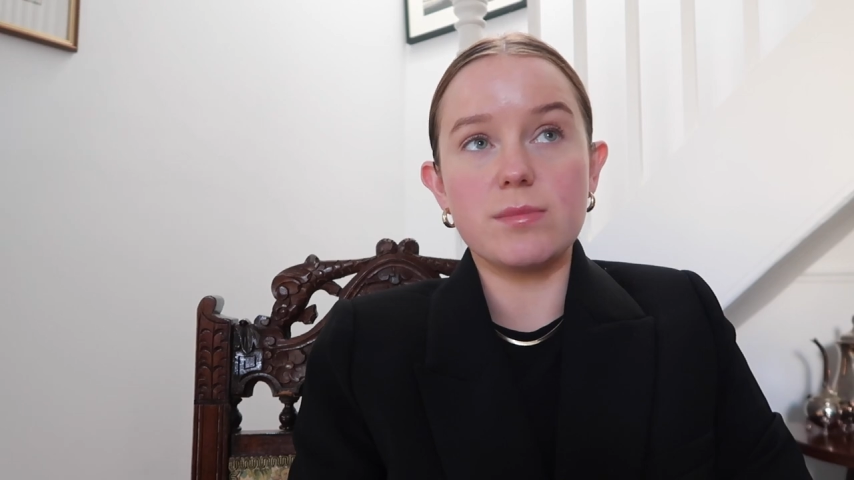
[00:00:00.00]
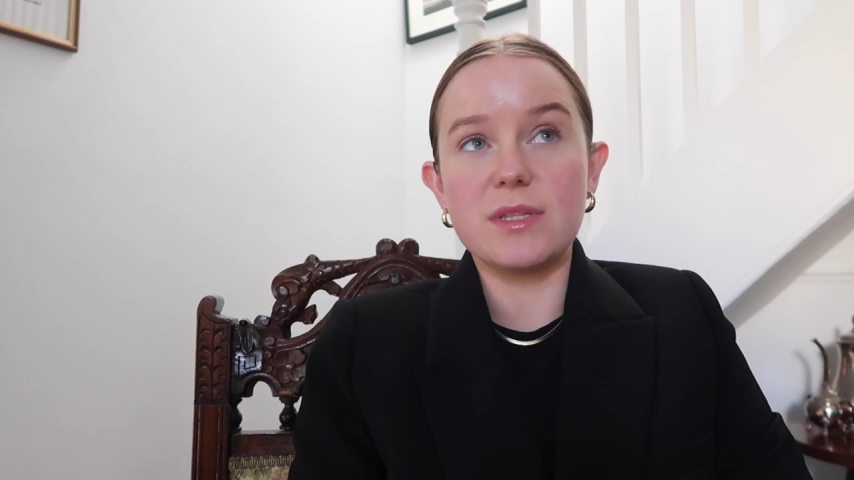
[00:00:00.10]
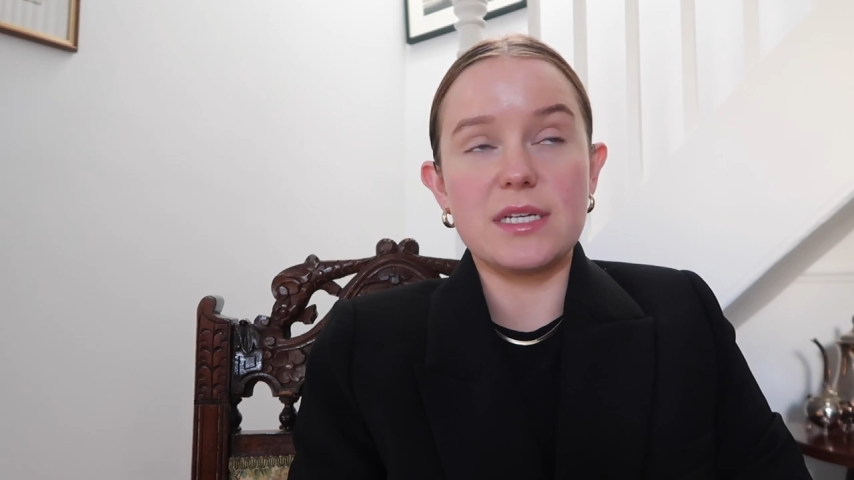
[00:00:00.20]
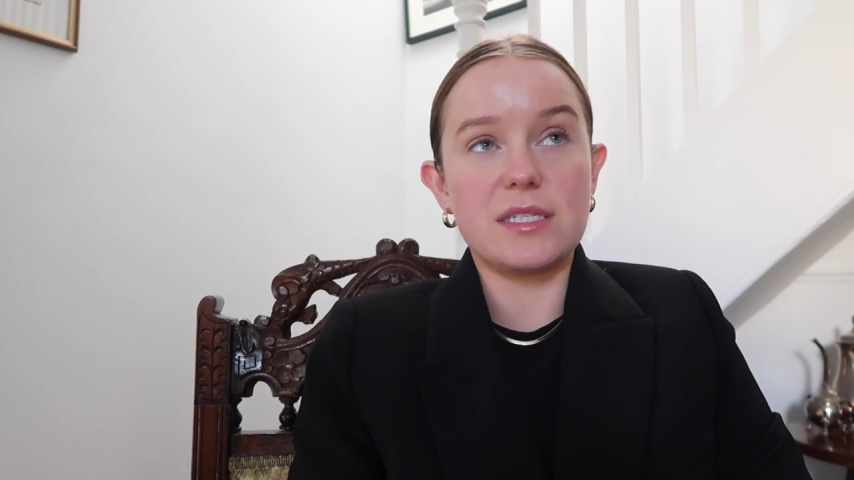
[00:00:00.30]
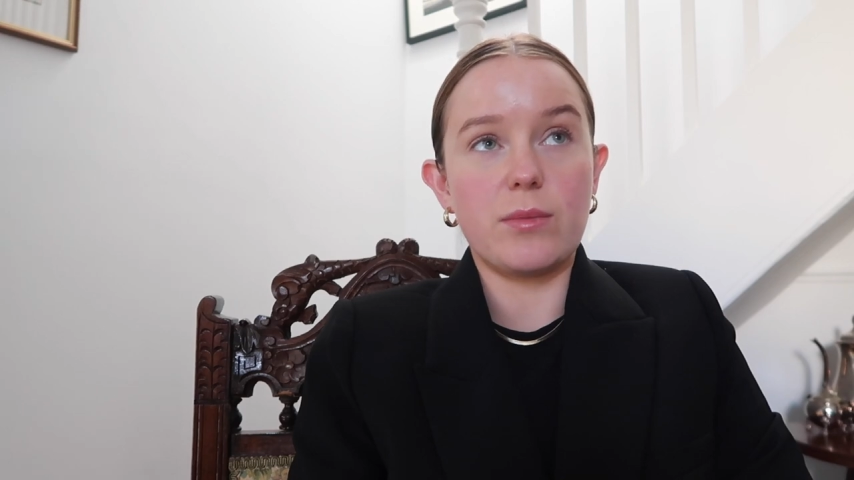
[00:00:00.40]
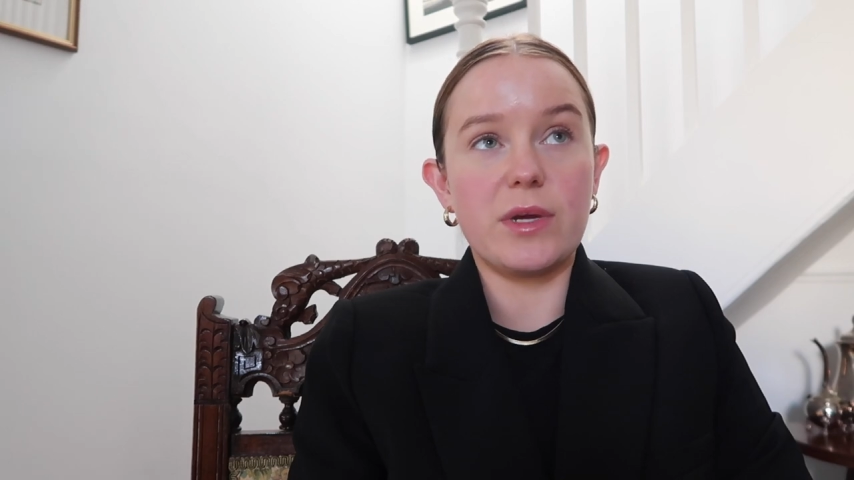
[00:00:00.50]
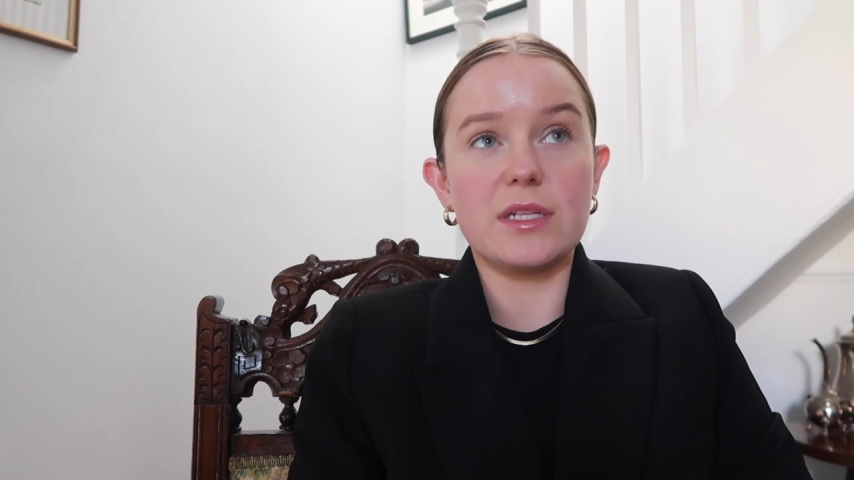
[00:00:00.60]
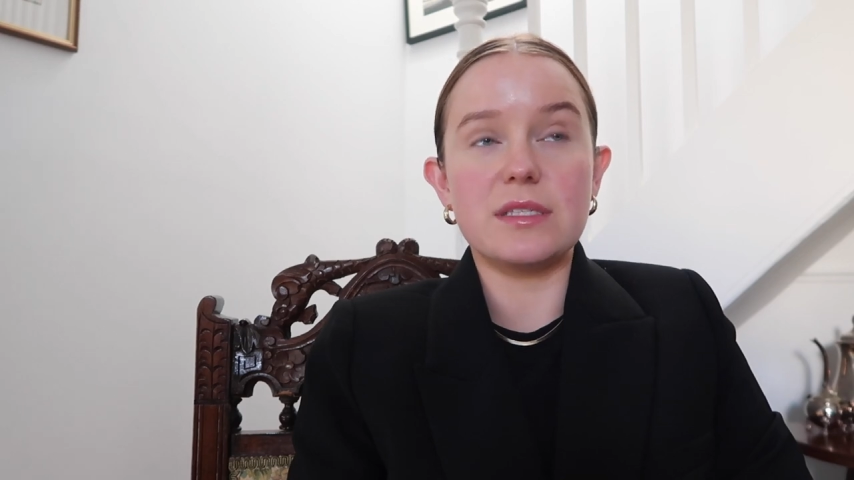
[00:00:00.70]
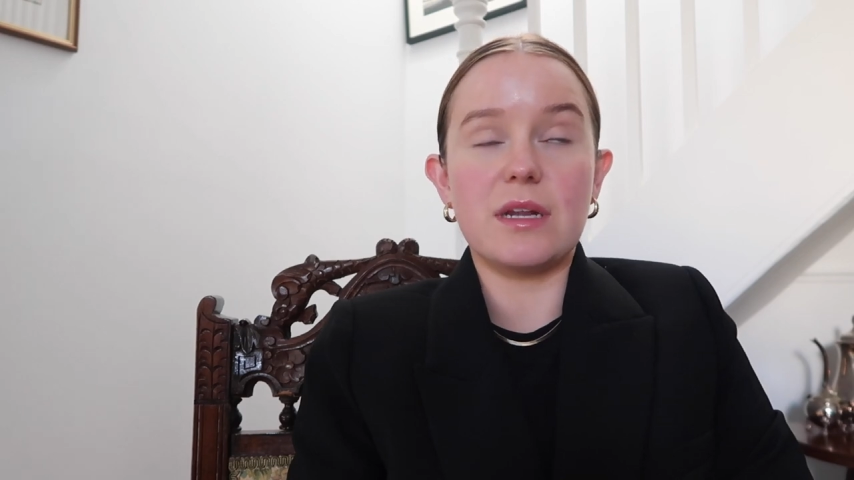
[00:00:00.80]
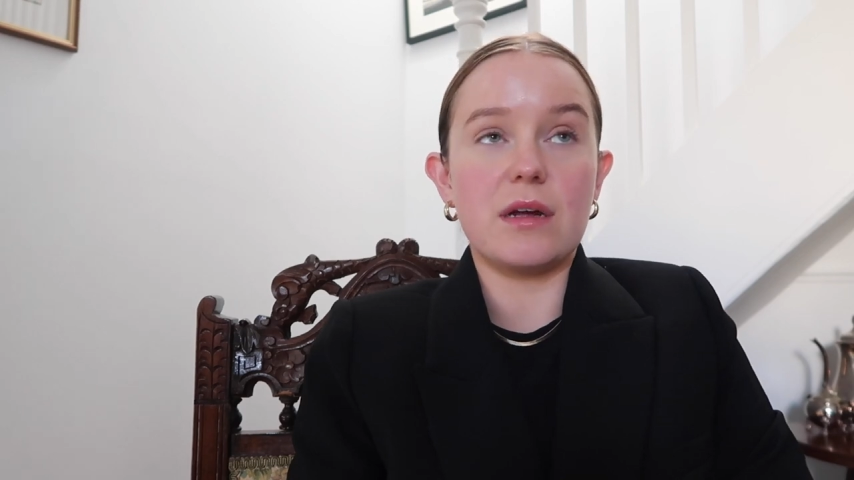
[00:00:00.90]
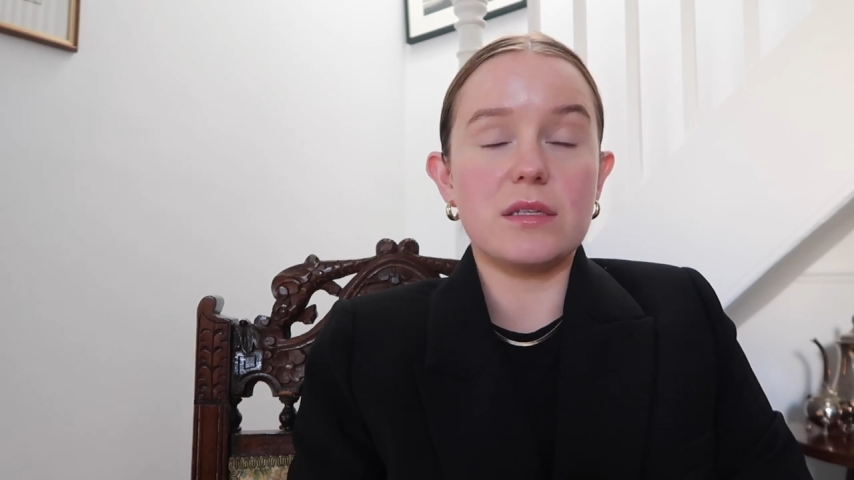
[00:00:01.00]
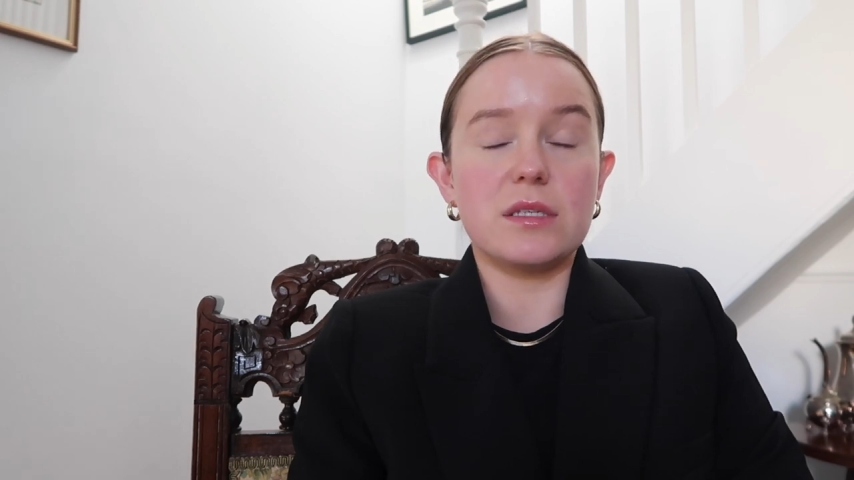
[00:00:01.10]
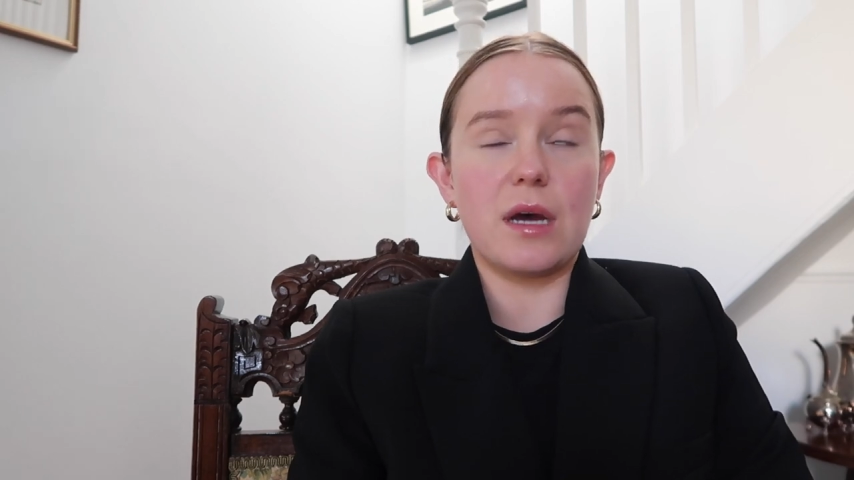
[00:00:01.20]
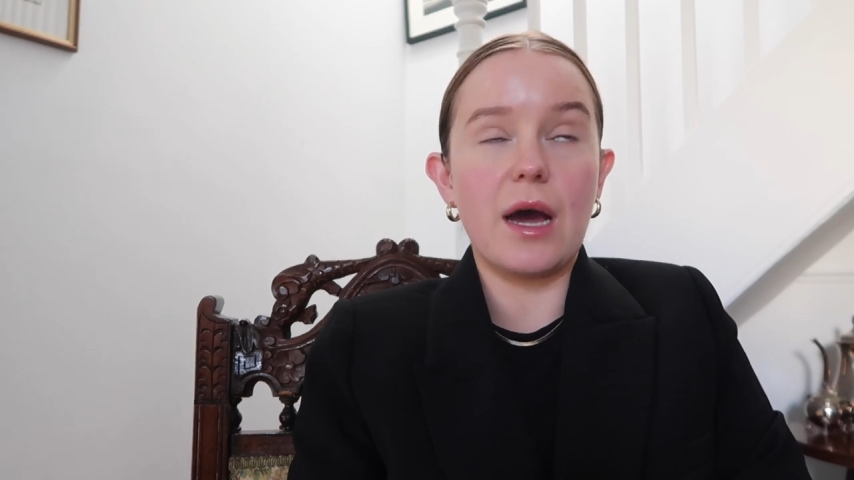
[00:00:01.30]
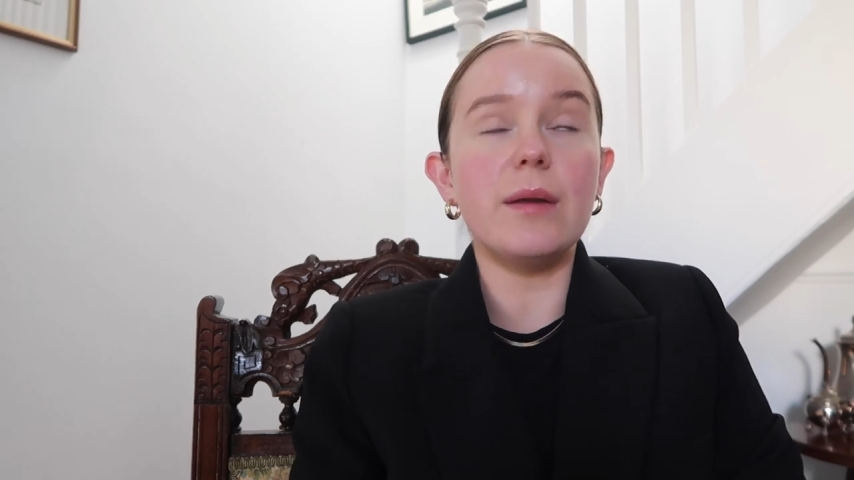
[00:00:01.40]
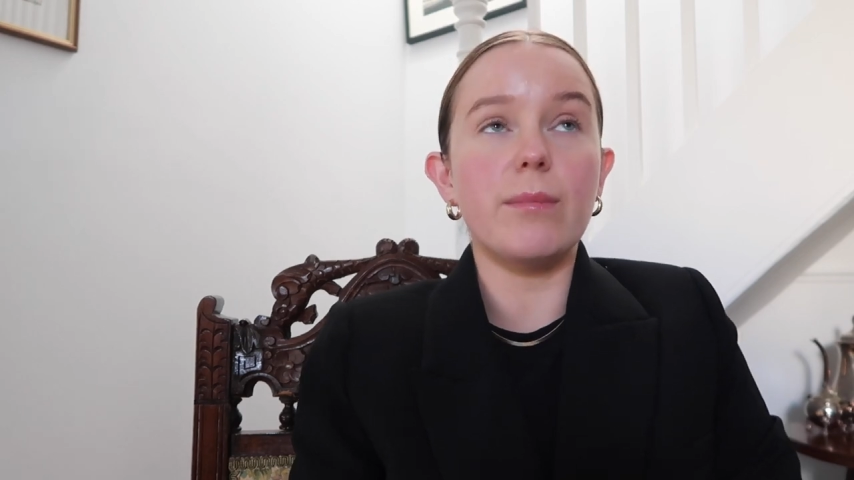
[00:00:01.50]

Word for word: but they said we could sit outside,